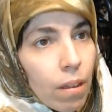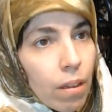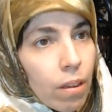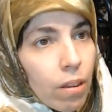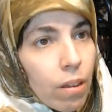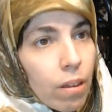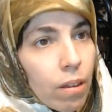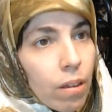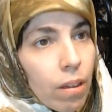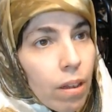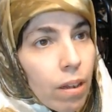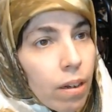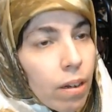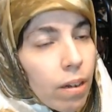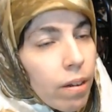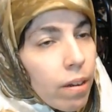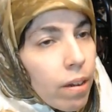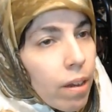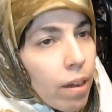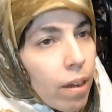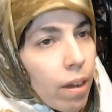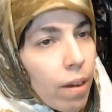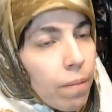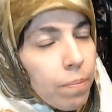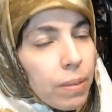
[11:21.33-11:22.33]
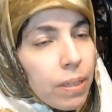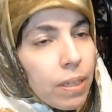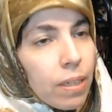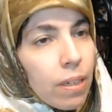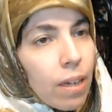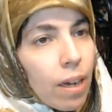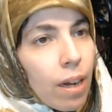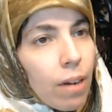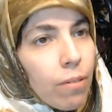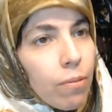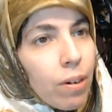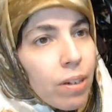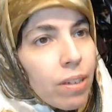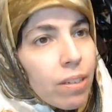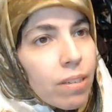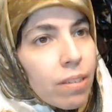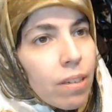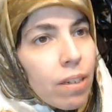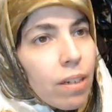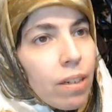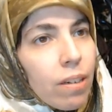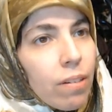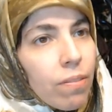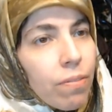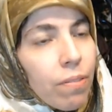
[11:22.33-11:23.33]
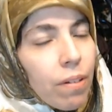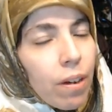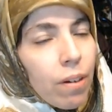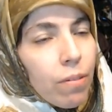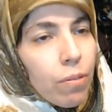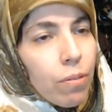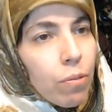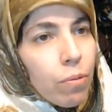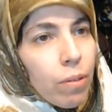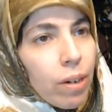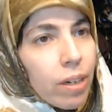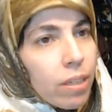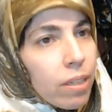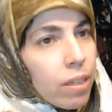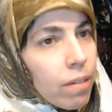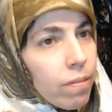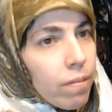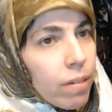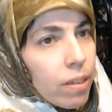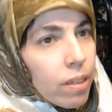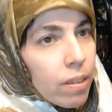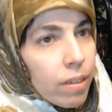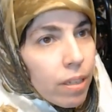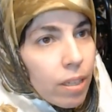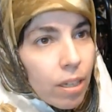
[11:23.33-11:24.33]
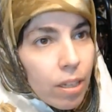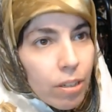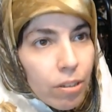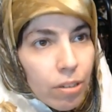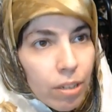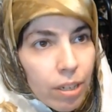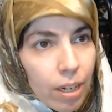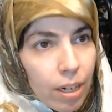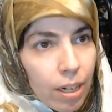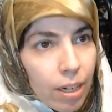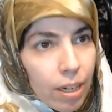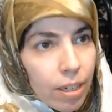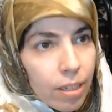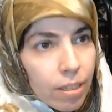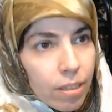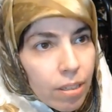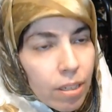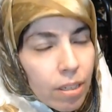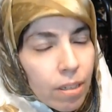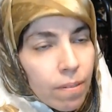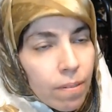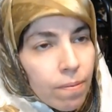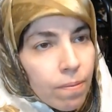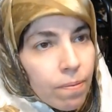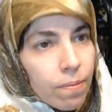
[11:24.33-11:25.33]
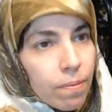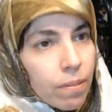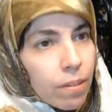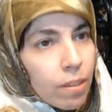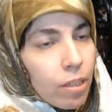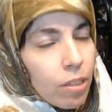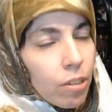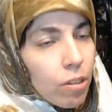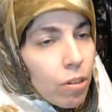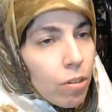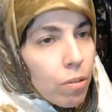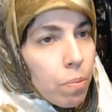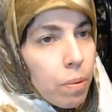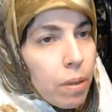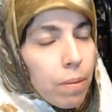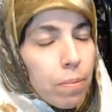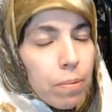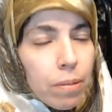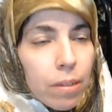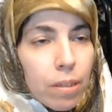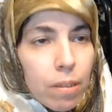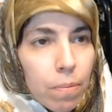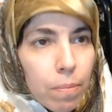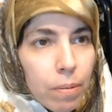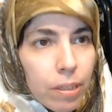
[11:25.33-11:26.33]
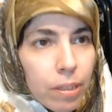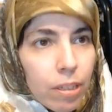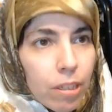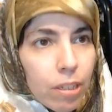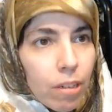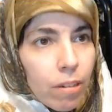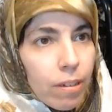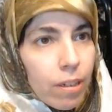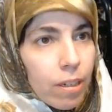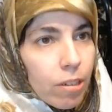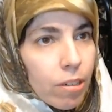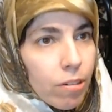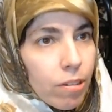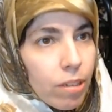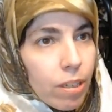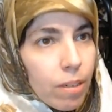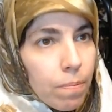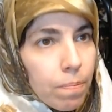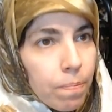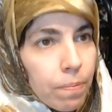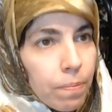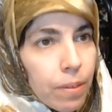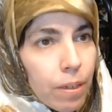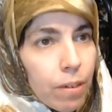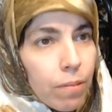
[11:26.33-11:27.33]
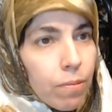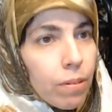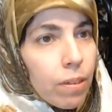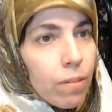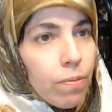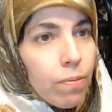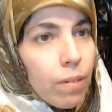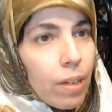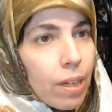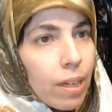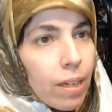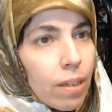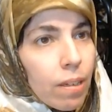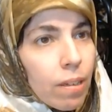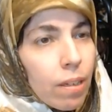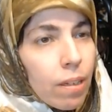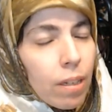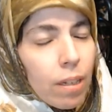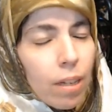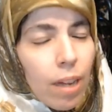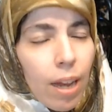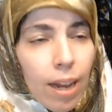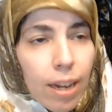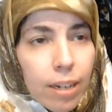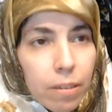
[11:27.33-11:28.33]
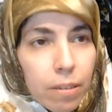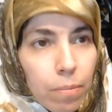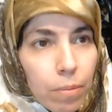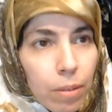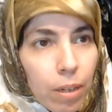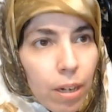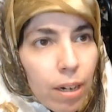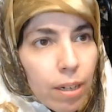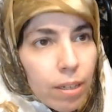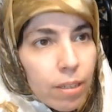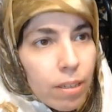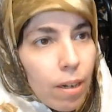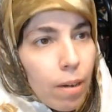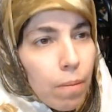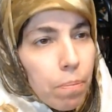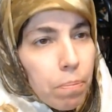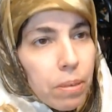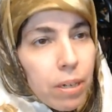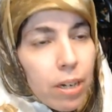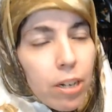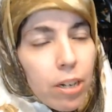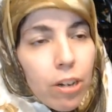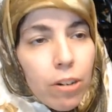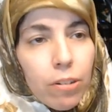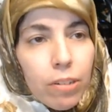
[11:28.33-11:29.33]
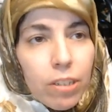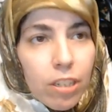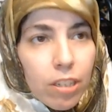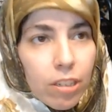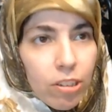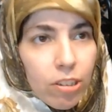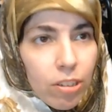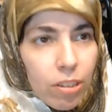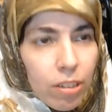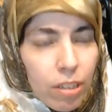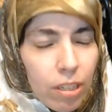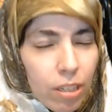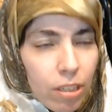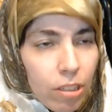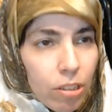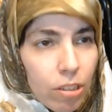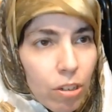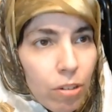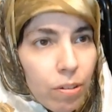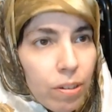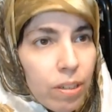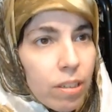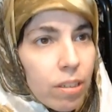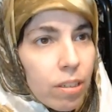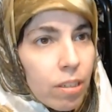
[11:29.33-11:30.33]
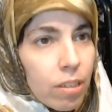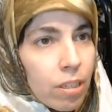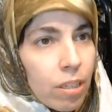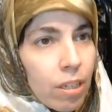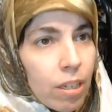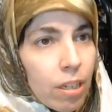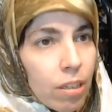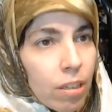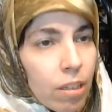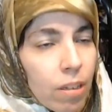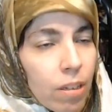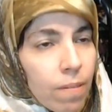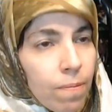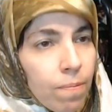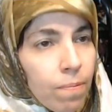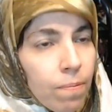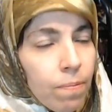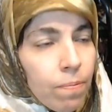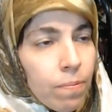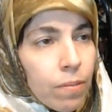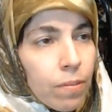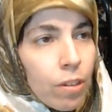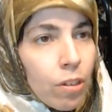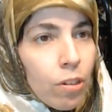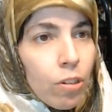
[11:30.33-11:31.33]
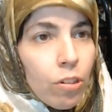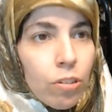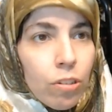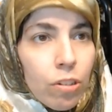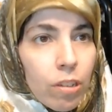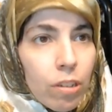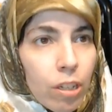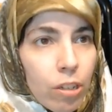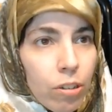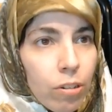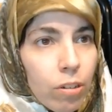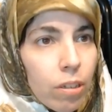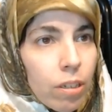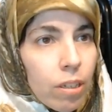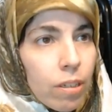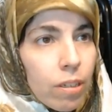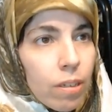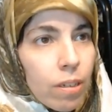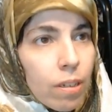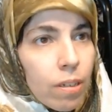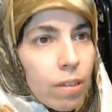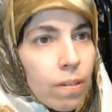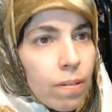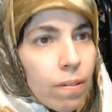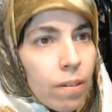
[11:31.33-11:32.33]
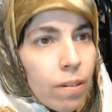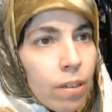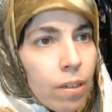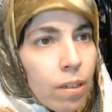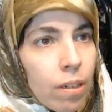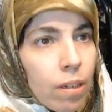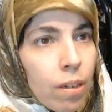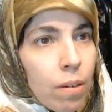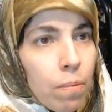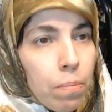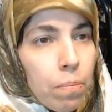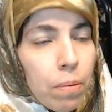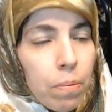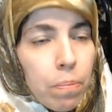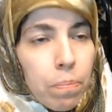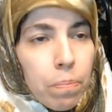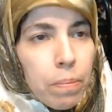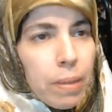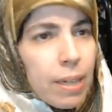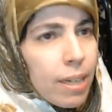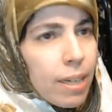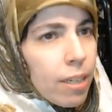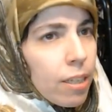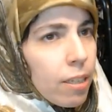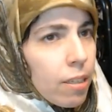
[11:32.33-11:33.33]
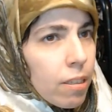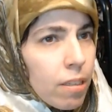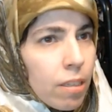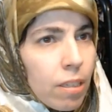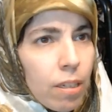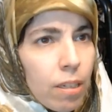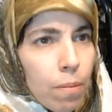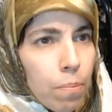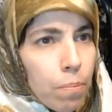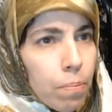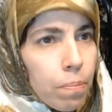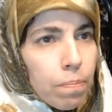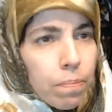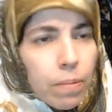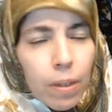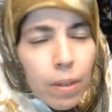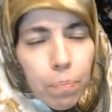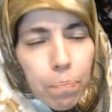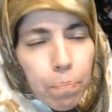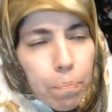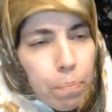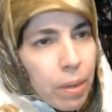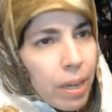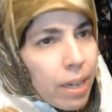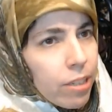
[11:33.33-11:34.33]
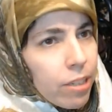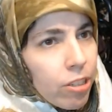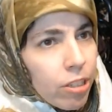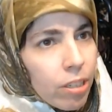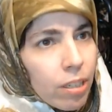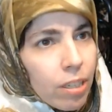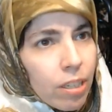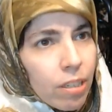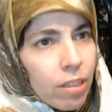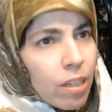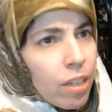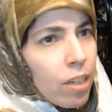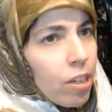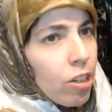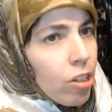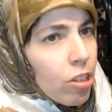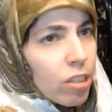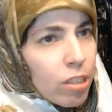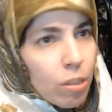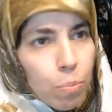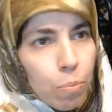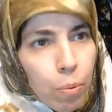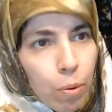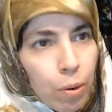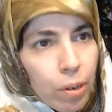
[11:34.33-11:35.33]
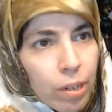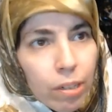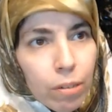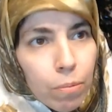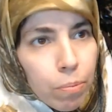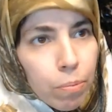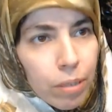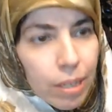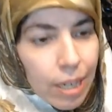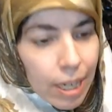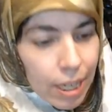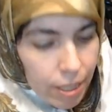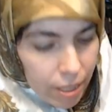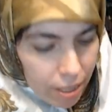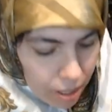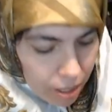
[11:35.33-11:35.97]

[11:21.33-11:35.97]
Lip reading: And, I mean, I want to say if I were any one of the other guys, you know, the people in the military under him, I would have, like, had him locked up. But I know he's a Sith. So they couldn't. But man, is he a petulant, spoiled brat.